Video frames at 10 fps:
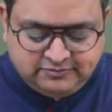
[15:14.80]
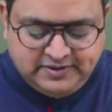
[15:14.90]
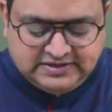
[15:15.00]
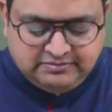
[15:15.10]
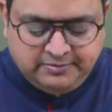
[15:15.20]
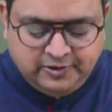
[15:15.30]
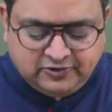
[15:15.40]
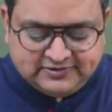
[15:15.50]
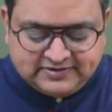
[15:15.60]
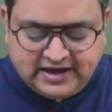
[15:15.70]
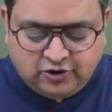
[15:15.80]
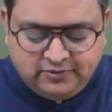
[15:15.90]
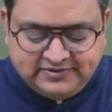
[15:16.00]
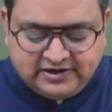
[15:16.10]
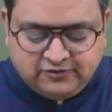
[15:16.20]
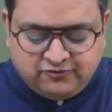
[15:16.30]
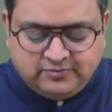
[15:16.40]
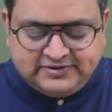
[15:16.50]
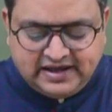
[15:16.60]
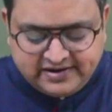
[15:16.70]
PGBB losses cannot be set off
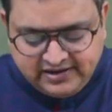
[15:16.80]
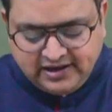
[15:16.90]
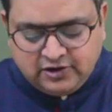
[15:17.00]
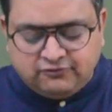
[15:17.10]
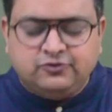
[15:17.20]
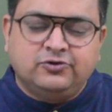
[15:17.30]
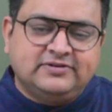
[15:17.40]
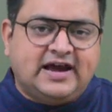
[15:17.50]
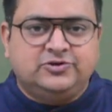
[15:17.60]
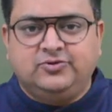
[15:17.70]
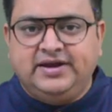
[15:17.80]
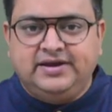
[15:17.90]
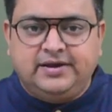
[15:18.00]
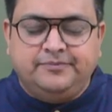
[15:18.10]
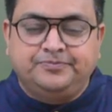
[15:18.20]
from salary and of course casual income.